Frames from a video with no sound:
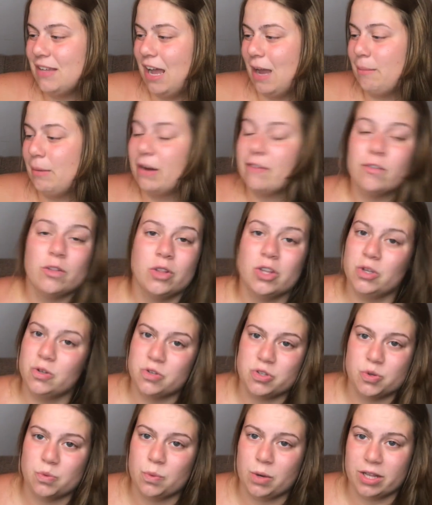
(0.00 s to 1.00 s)
I mean, I've only
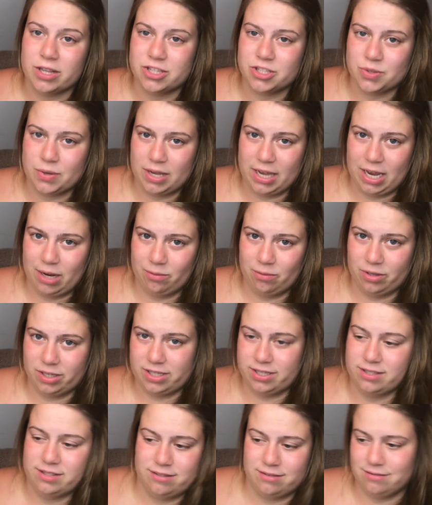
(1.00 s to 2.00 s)
used it once, so I can't really
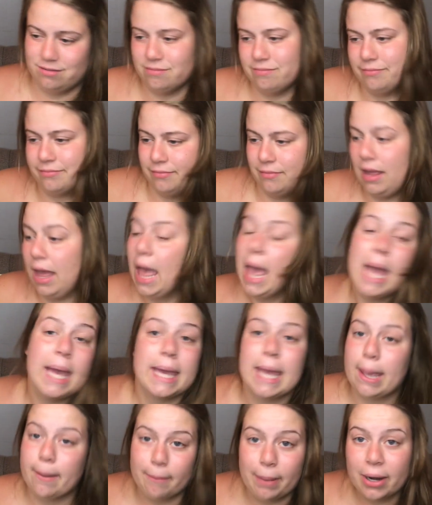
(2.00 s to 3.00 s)

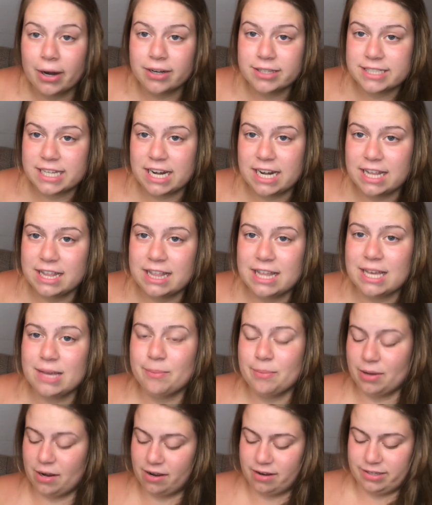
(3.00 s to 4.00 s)
compare it to
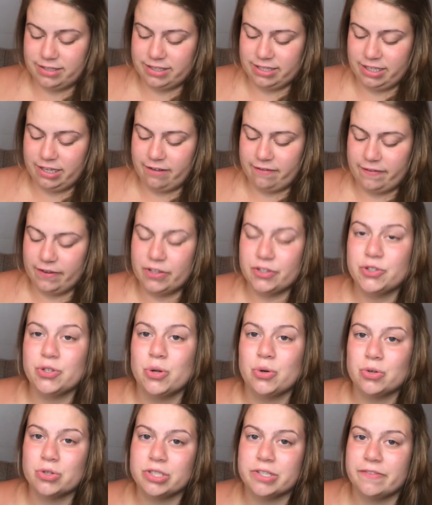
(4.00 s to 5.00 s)
anything, but honestly, a face
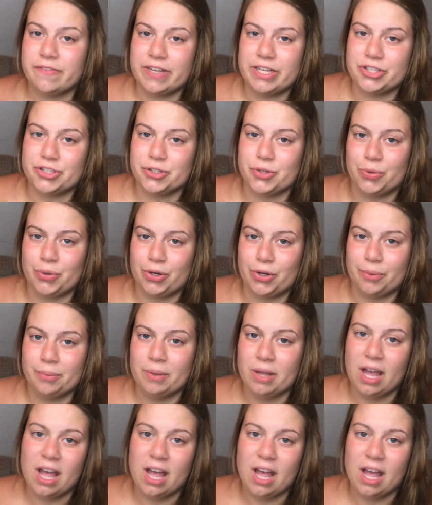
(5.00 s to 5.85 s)
toner is a face toner.